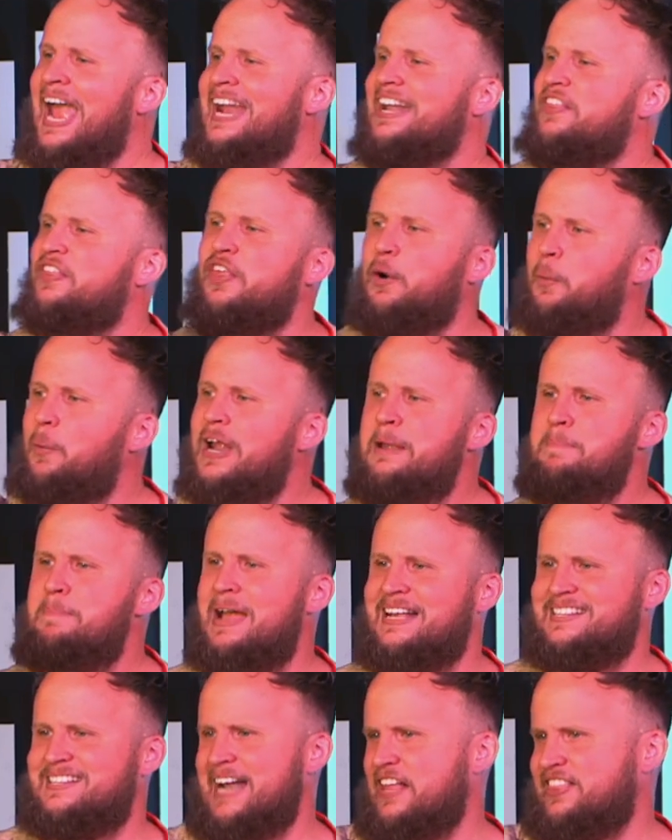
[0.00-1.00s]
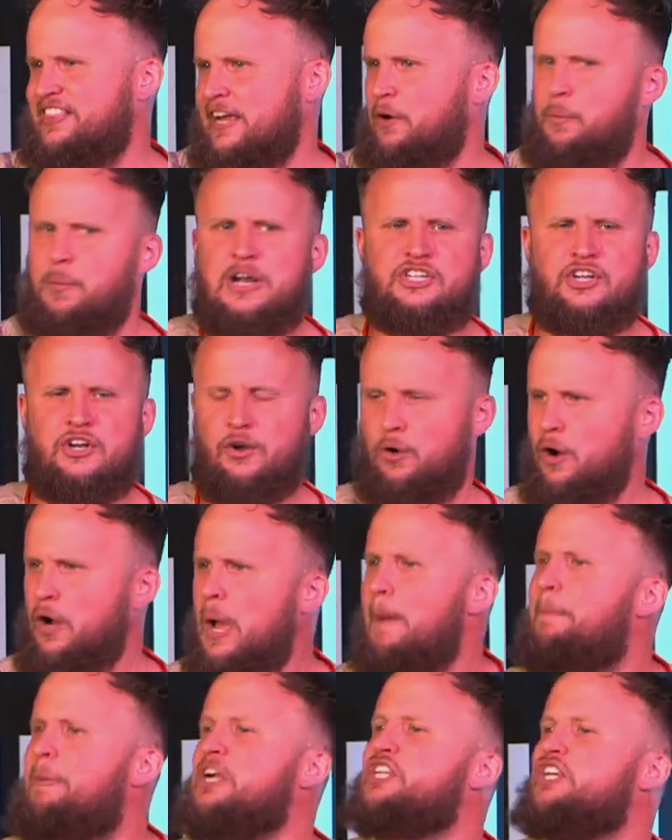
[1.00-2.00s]
hated the remix, not the original.
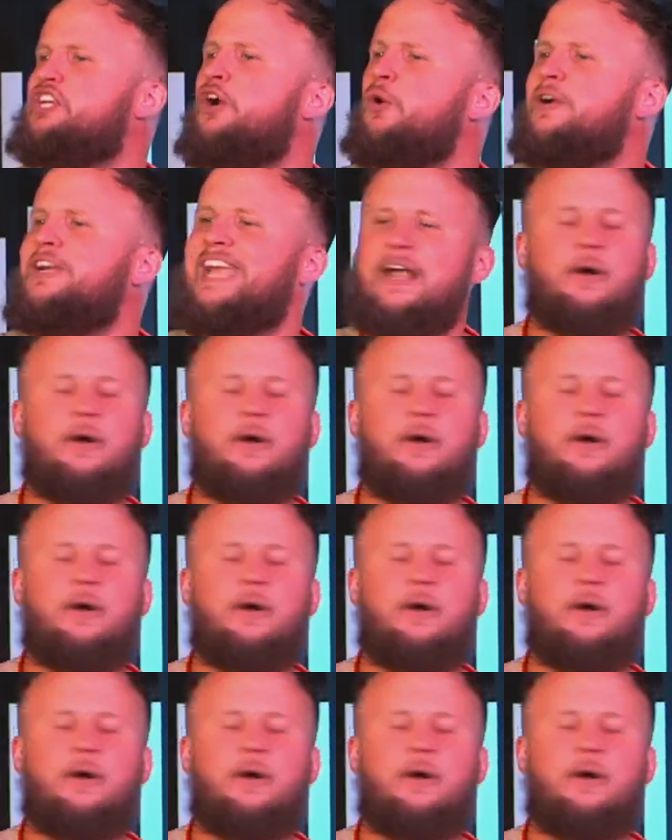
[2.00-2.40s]
But you'll